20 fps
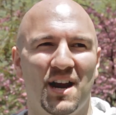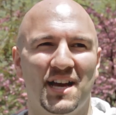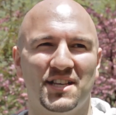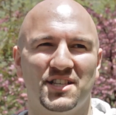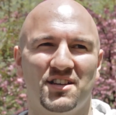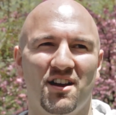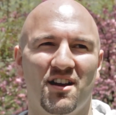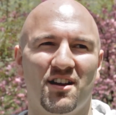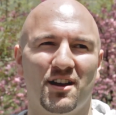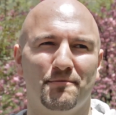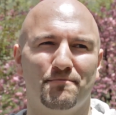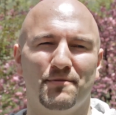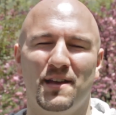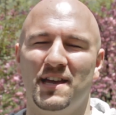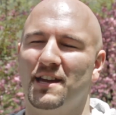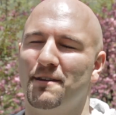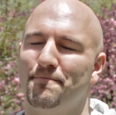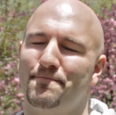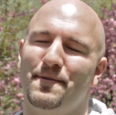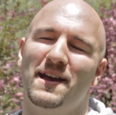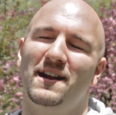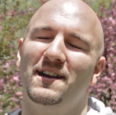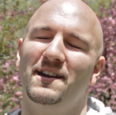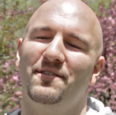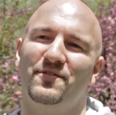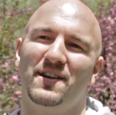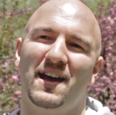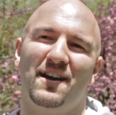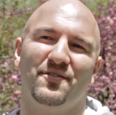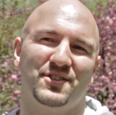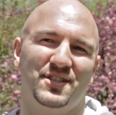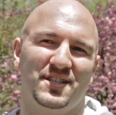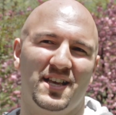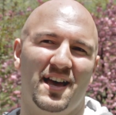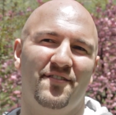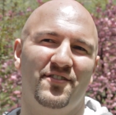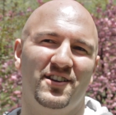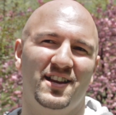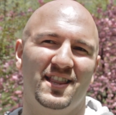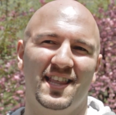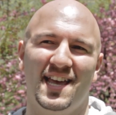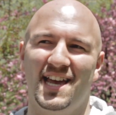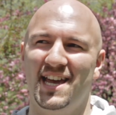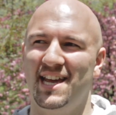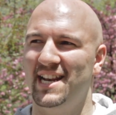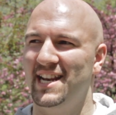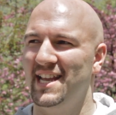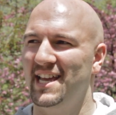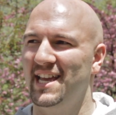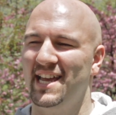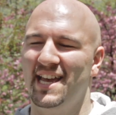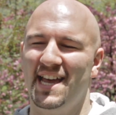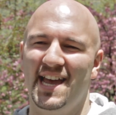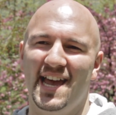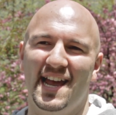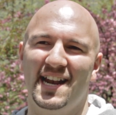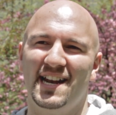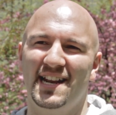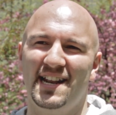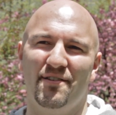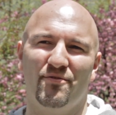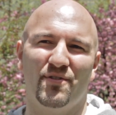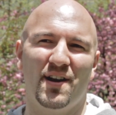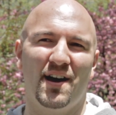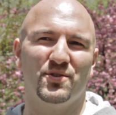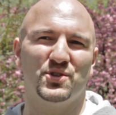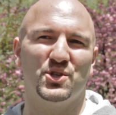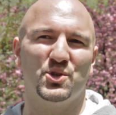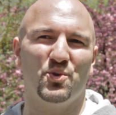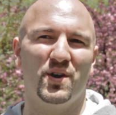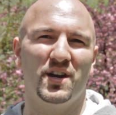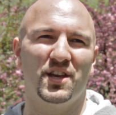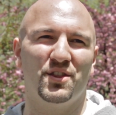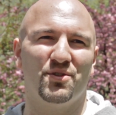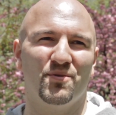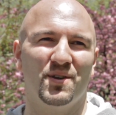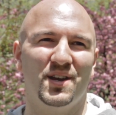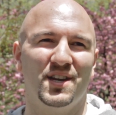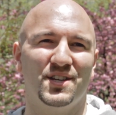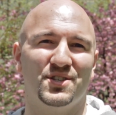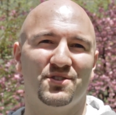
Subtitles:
I started playing competitive when I was 7 and then ended it when I was 23.